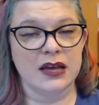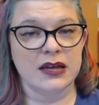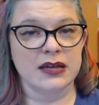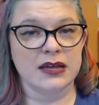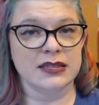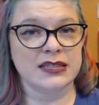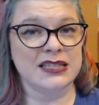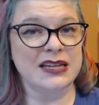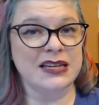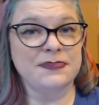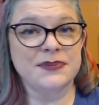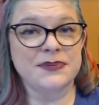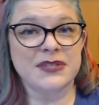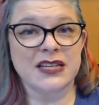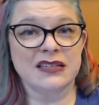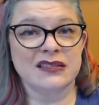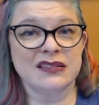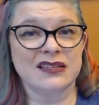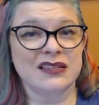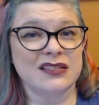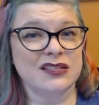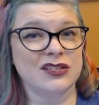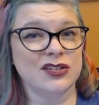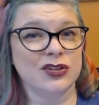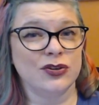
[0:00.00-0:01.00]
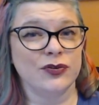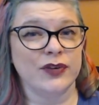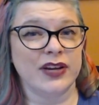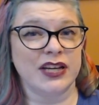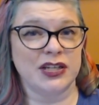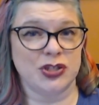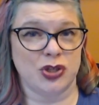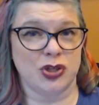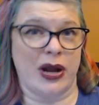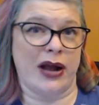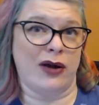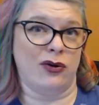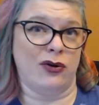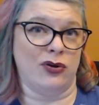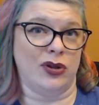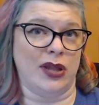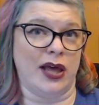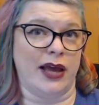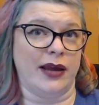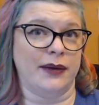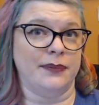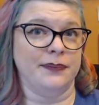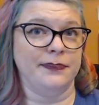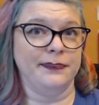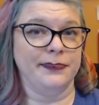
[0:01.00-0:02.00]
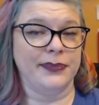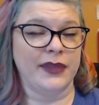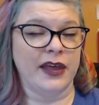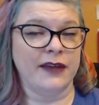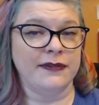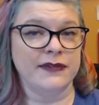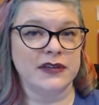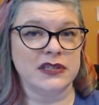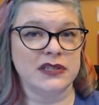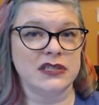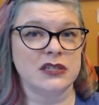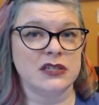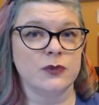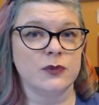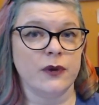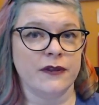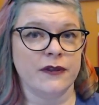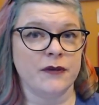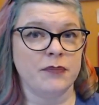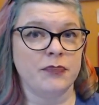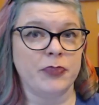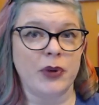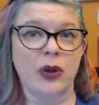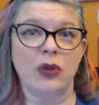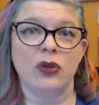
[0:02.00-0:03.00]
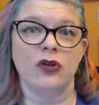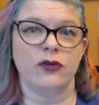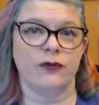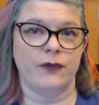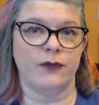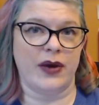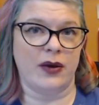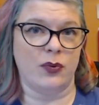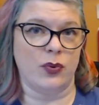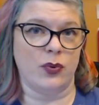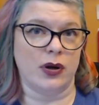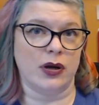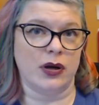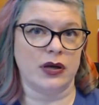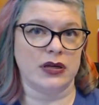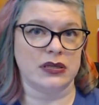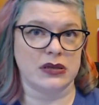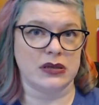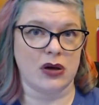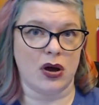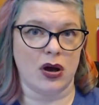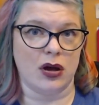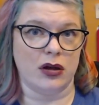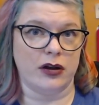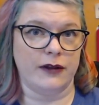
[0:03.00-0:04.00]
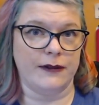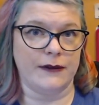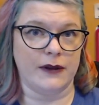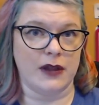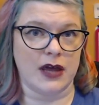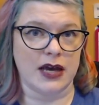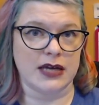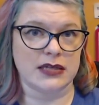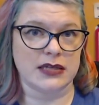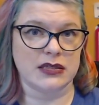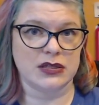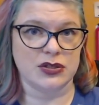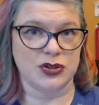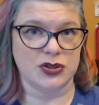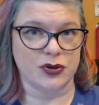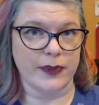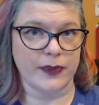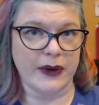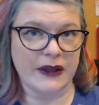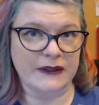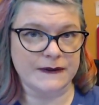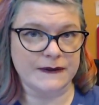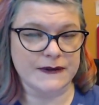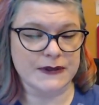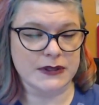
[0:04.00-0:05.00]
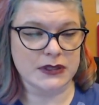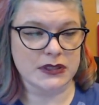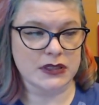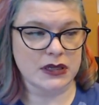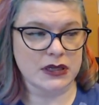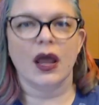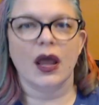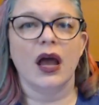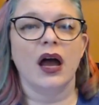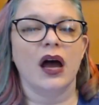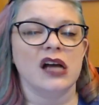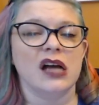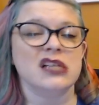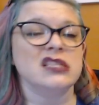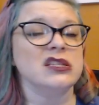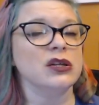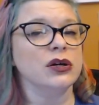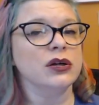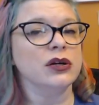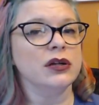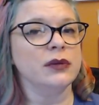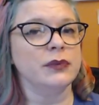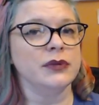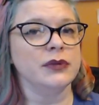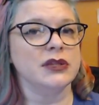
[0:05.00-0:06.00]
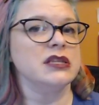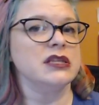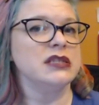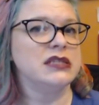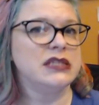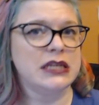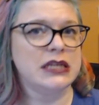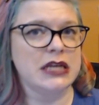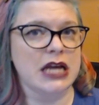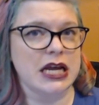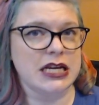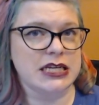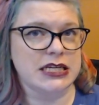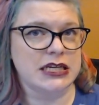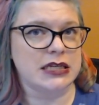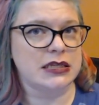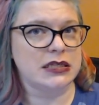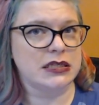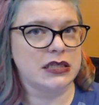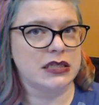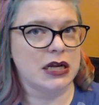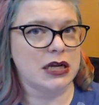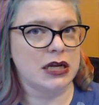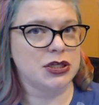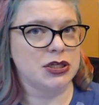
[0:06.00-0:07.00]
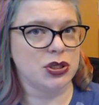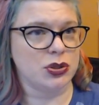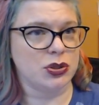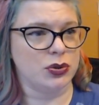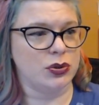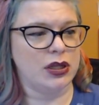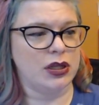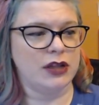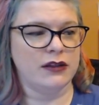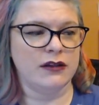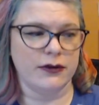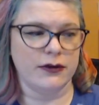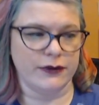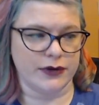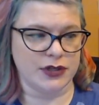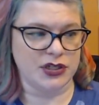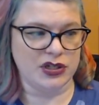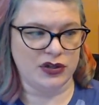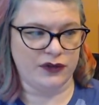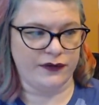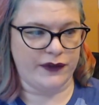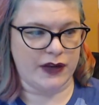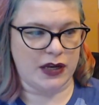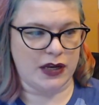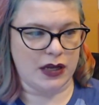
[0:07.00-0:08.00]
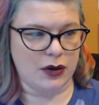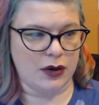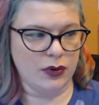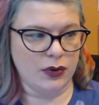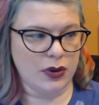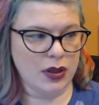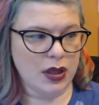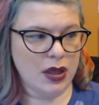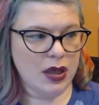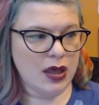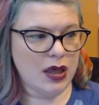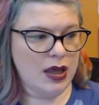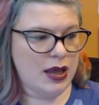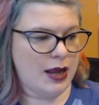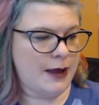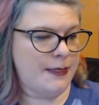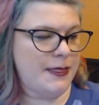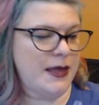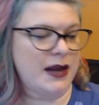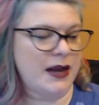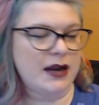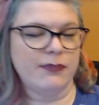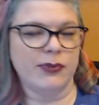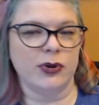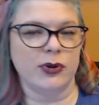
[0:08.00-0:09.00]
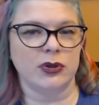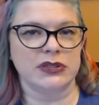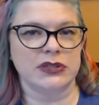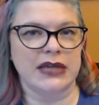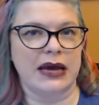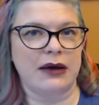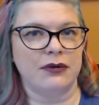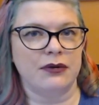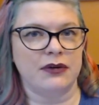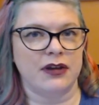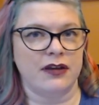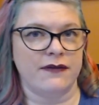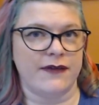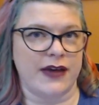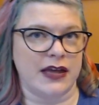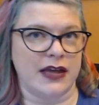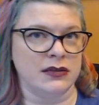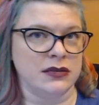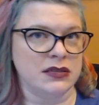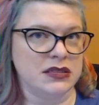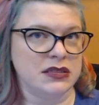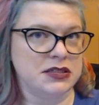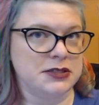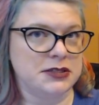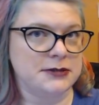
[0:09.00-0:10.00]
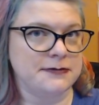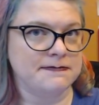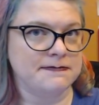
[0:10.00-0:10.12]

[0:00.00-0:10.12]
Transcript: Step 6 is to create your outline, and this is where the bulk of my work has gone in the last 2 months. I started with the scene ideas that I showed in the original video, and then I pulled out events